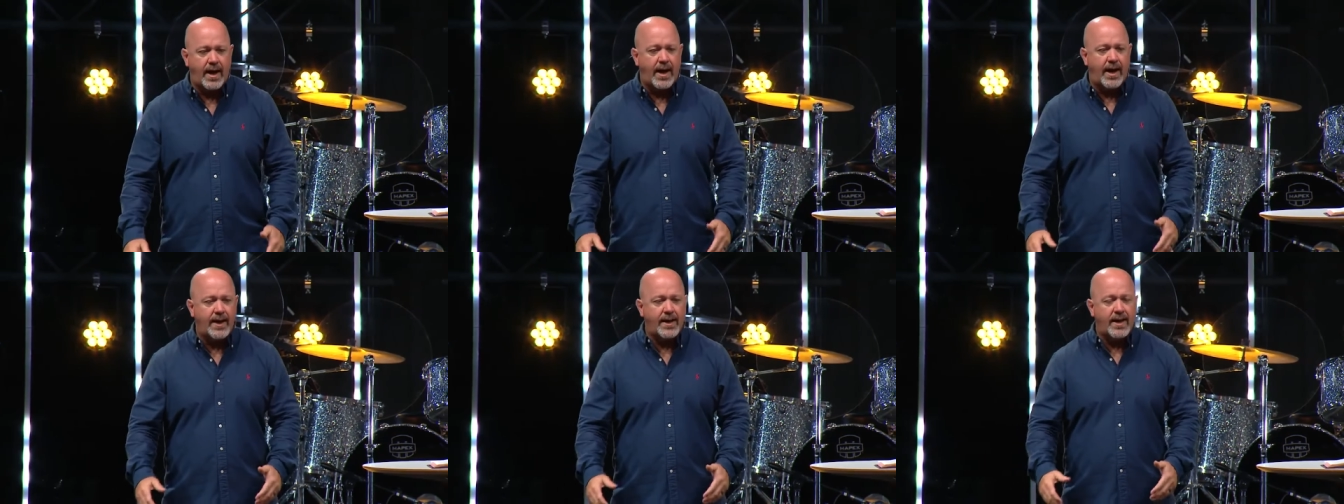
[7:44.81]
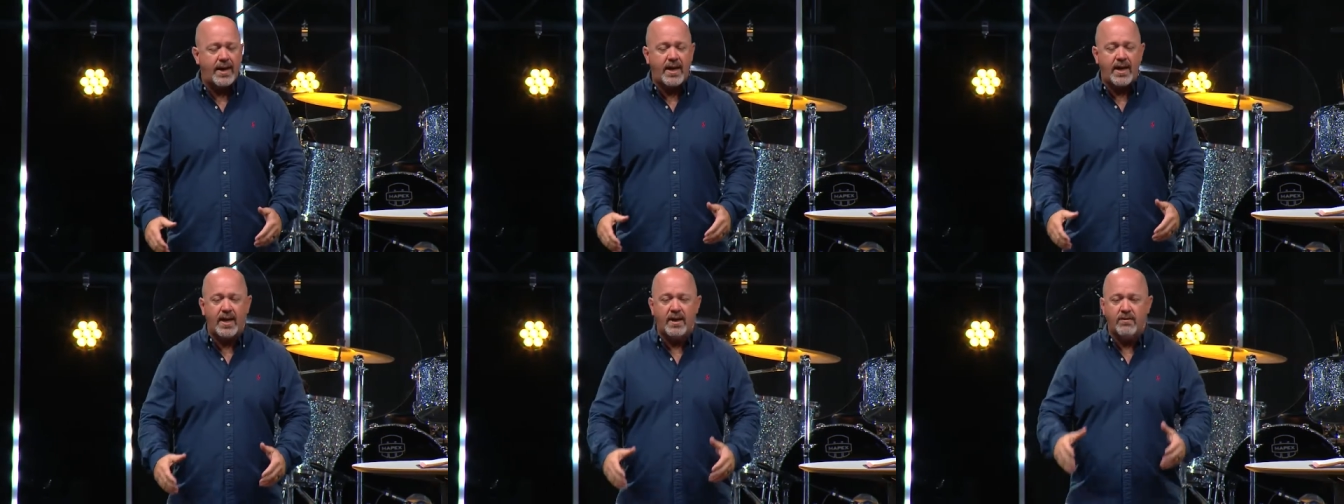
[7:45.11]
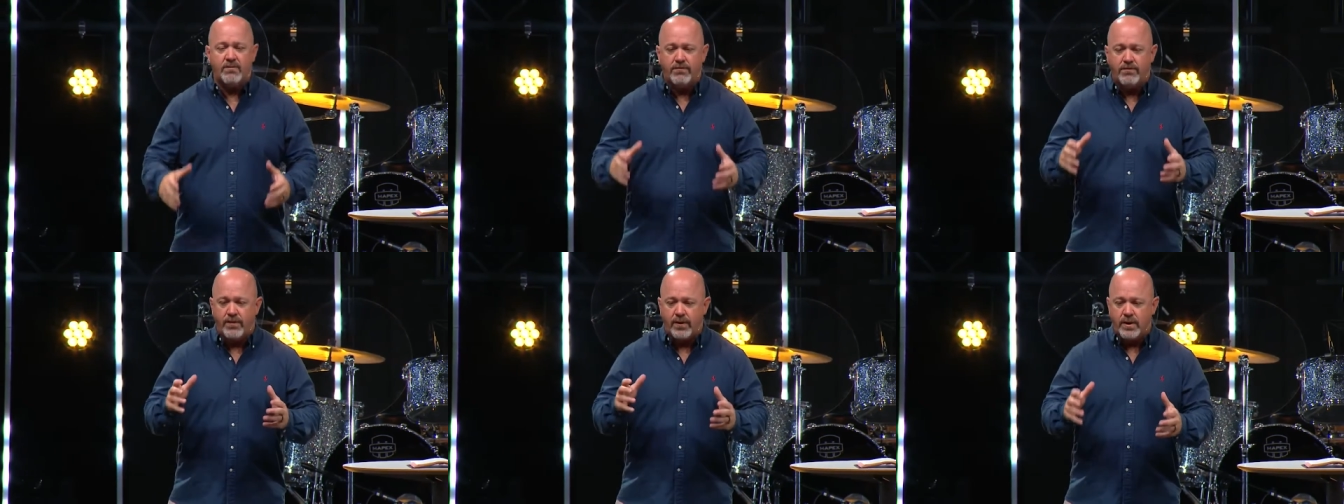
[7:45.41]
I
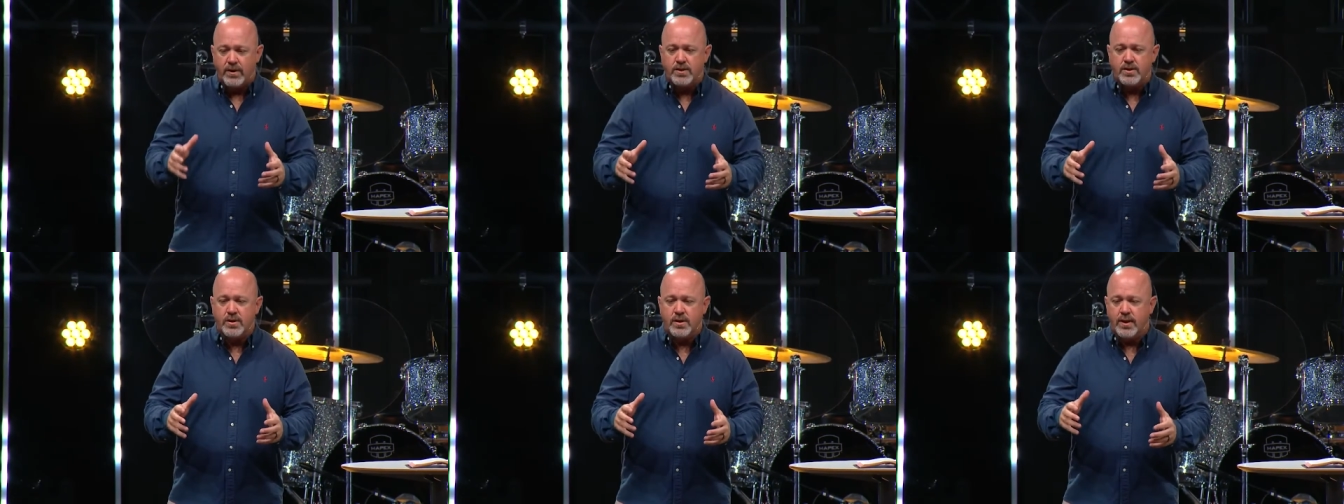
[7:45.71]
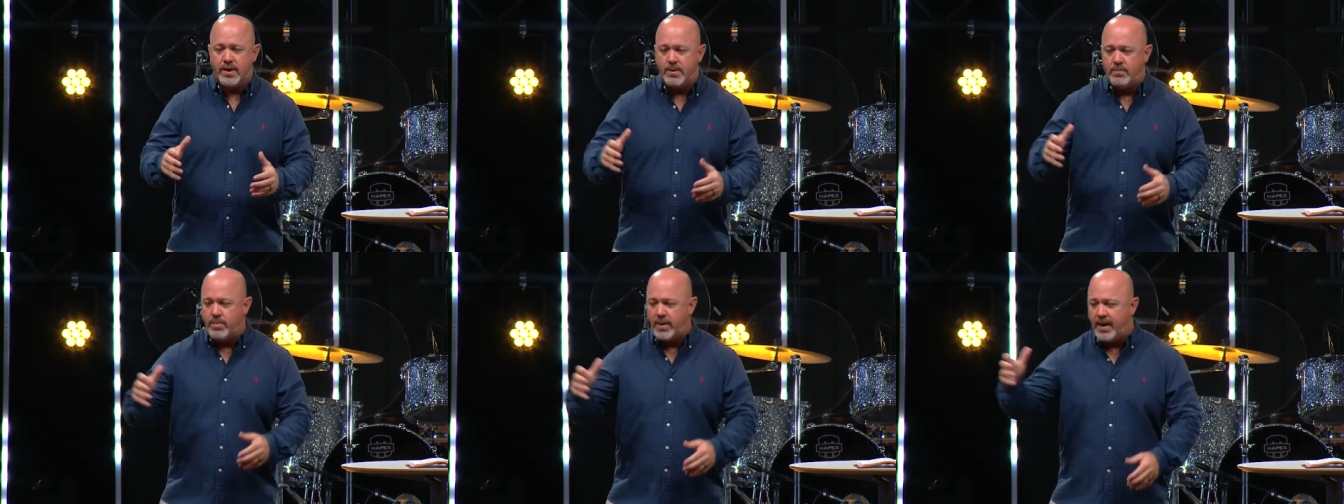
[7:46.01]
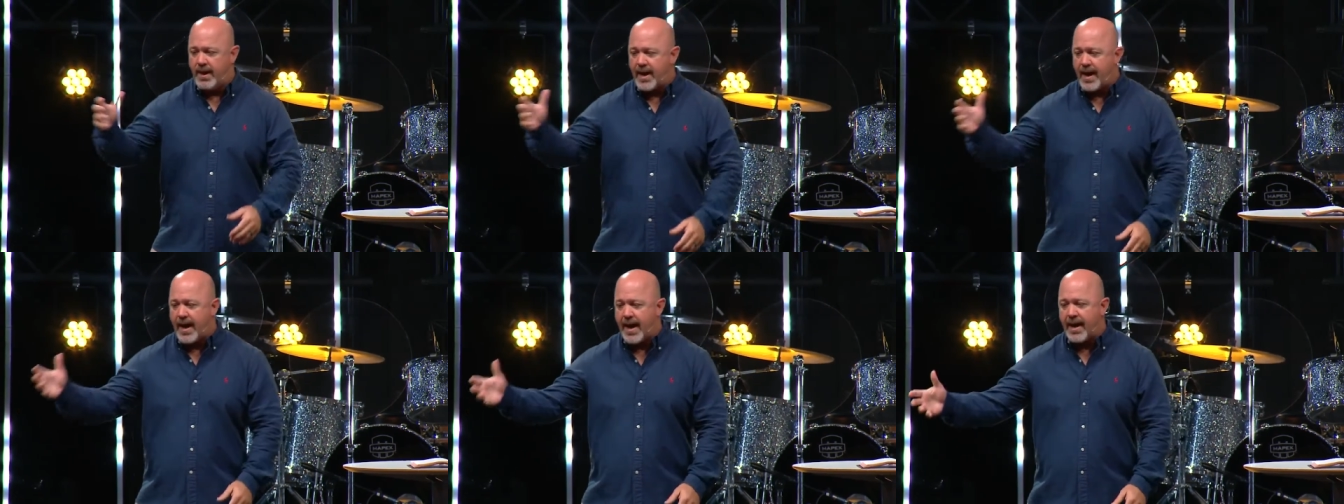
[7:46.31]
can't virtually
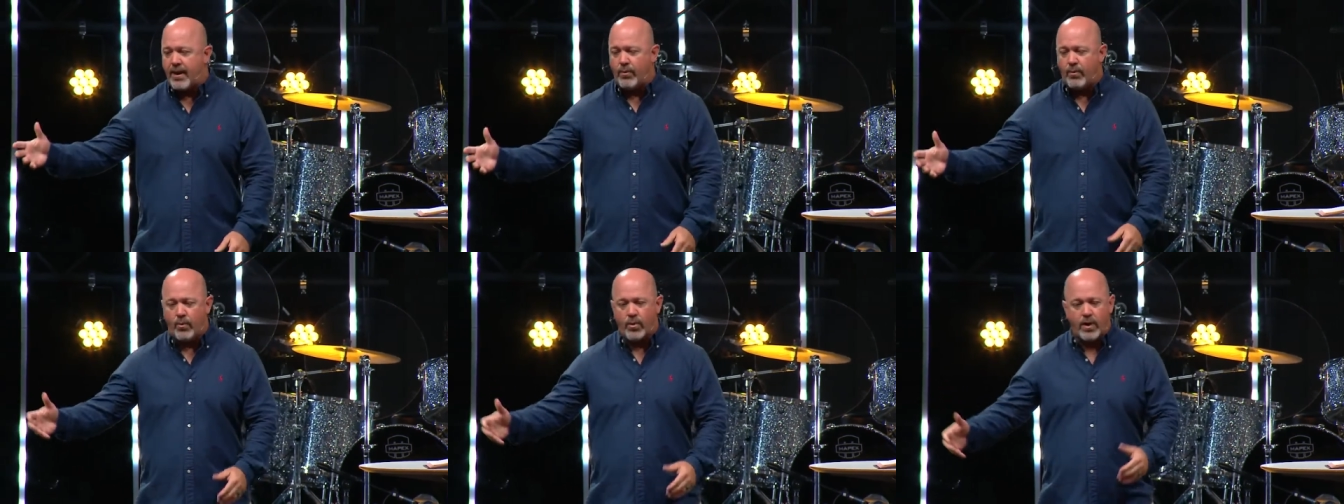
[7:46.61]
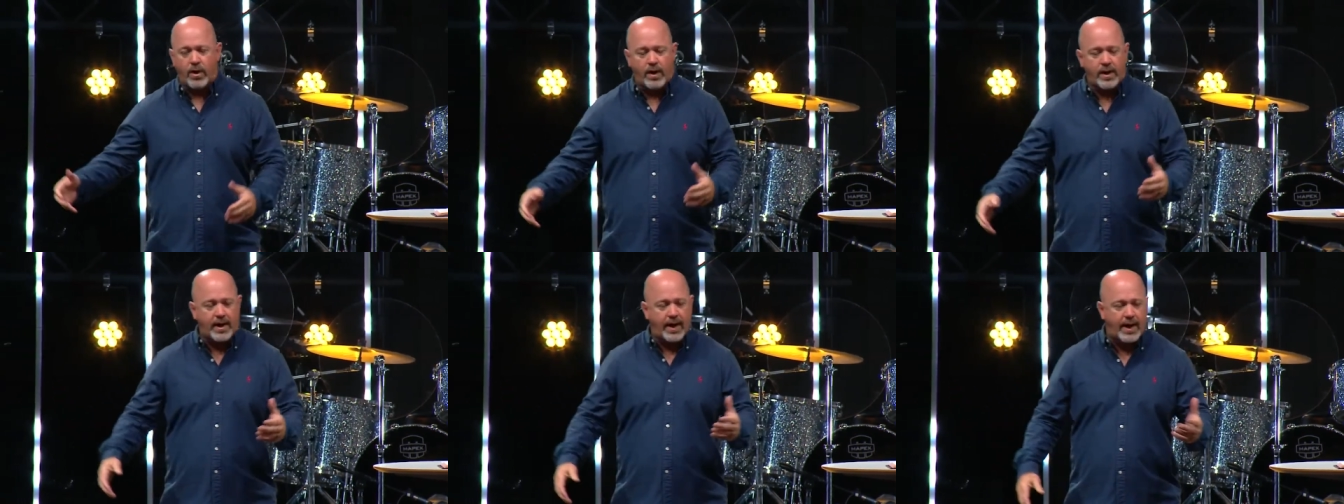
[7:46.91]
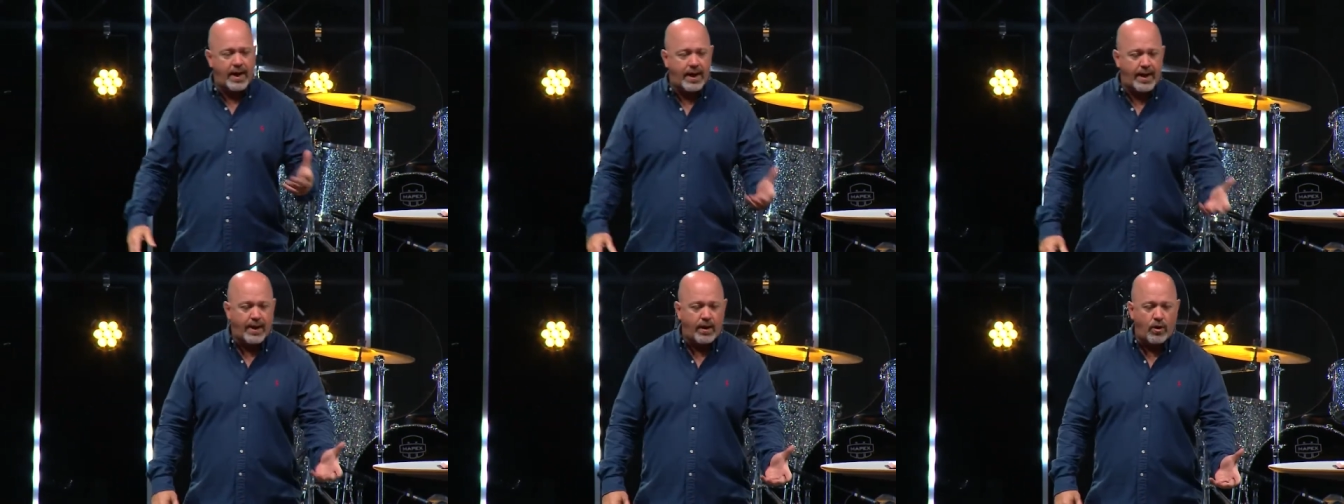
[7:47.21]
be at work
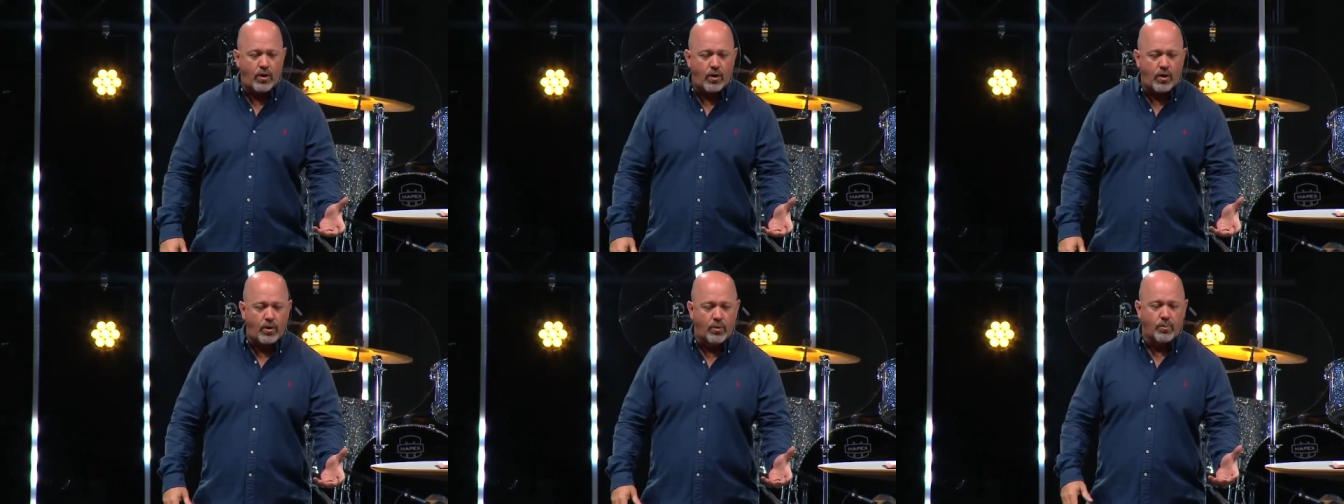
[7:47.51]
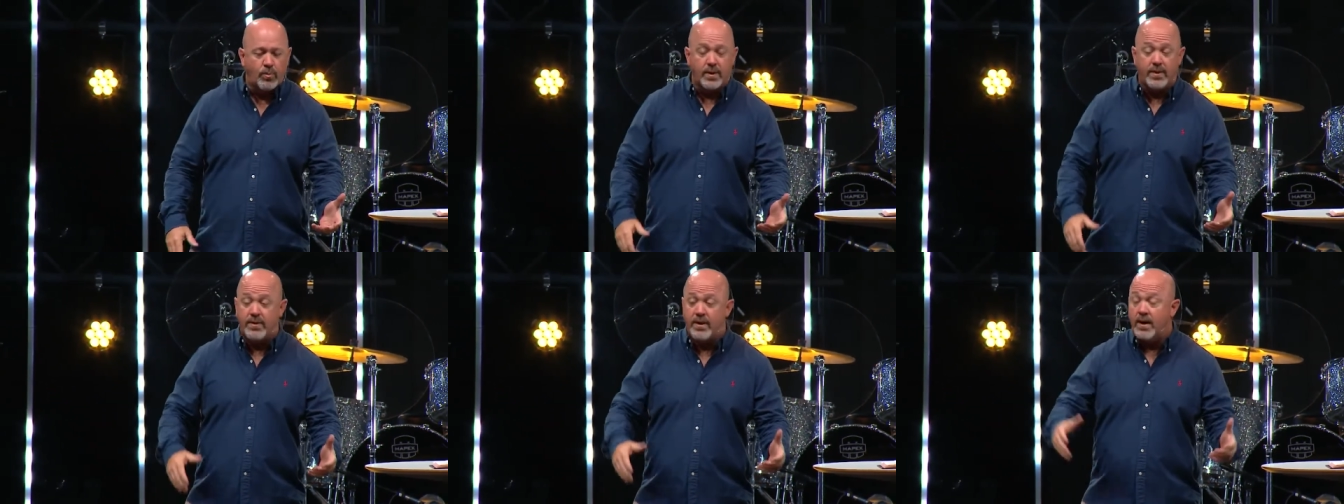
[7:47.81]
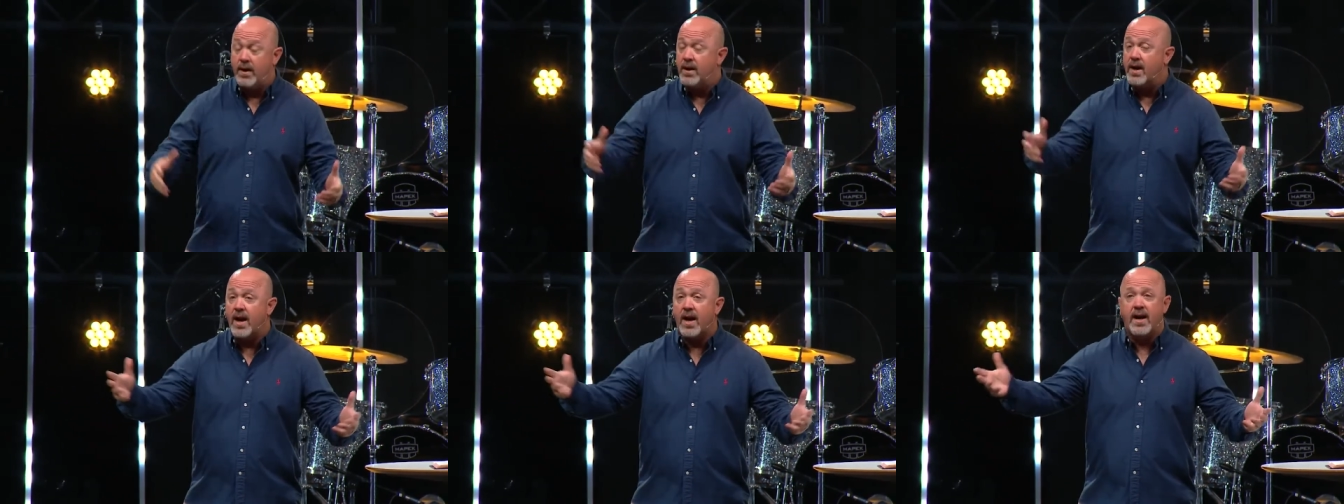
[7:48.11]
and at home when
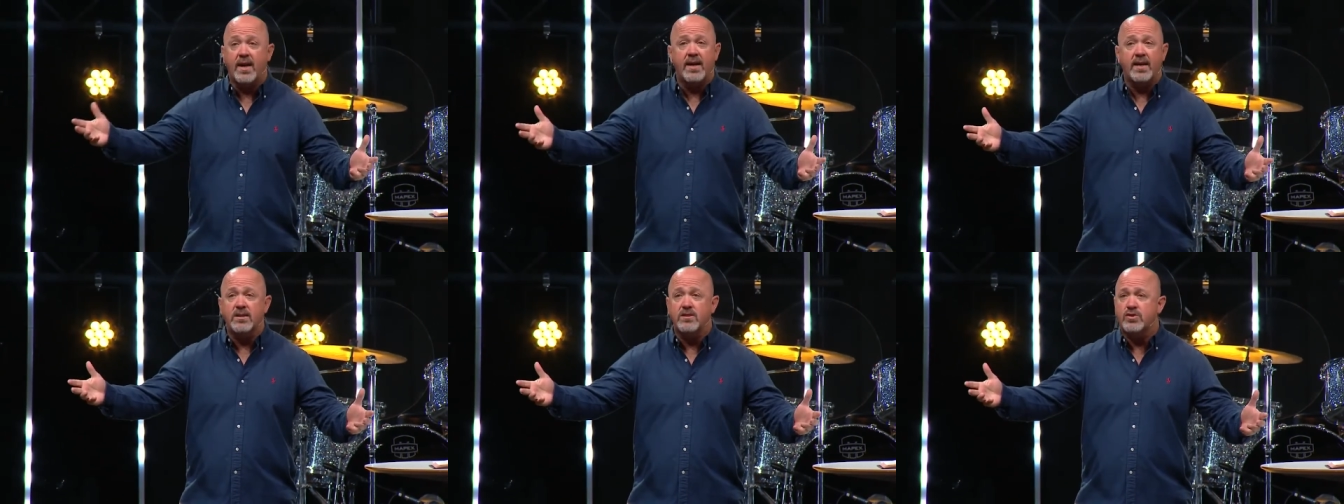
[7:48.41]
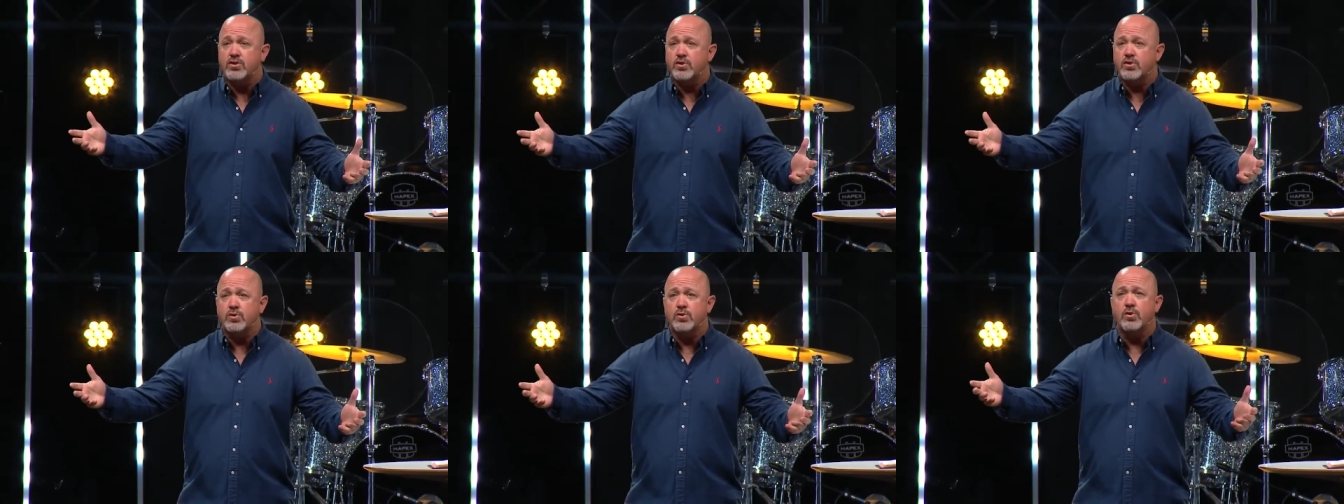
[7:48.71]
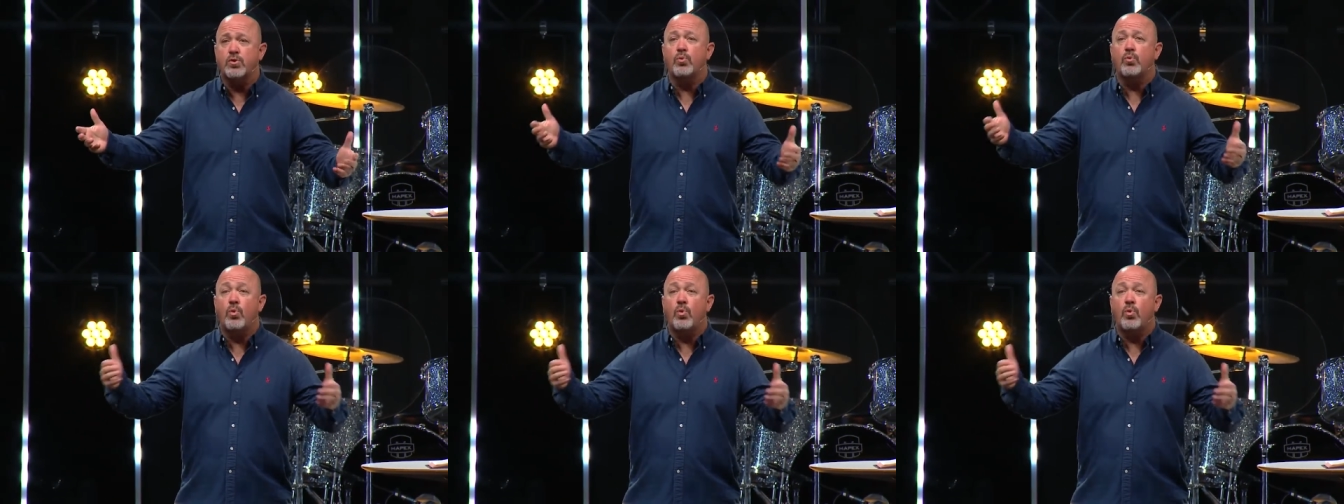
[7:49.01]
they're not in school.